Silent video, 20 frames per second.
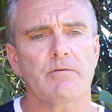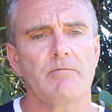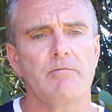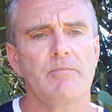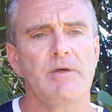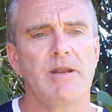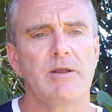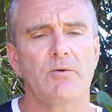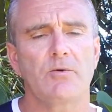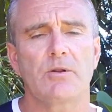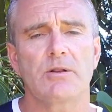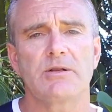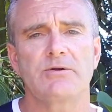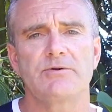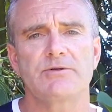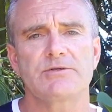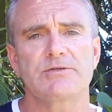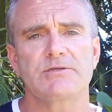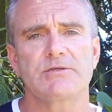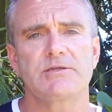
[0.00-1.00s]
medical
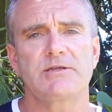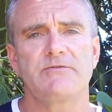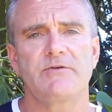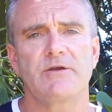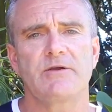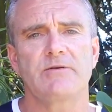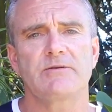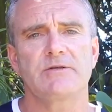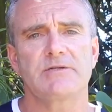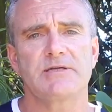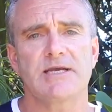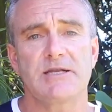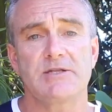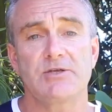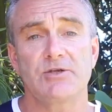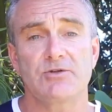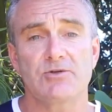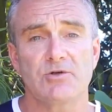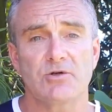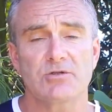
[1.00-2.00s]
clearance certificate to take
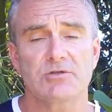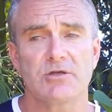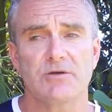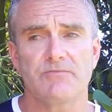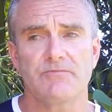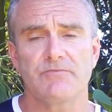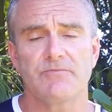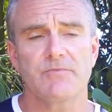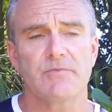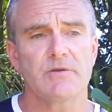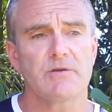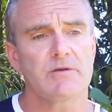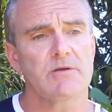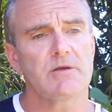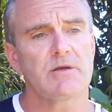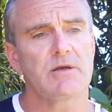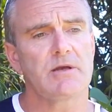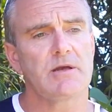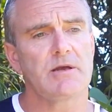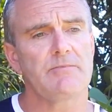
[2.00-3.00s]
to your doctor
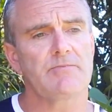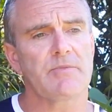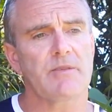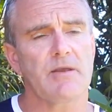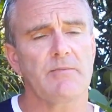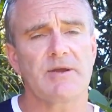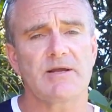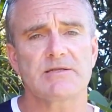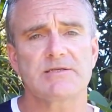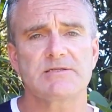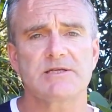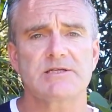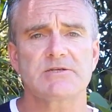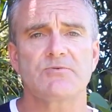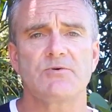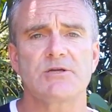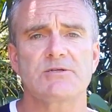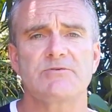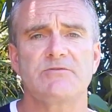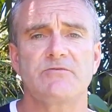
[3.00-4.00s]
about 6
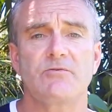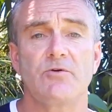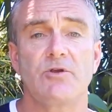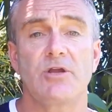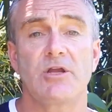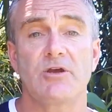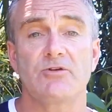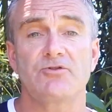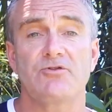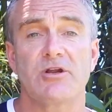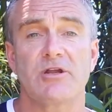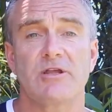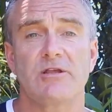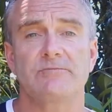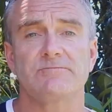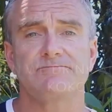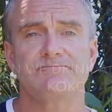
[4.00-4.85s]
weeks before you go trekking.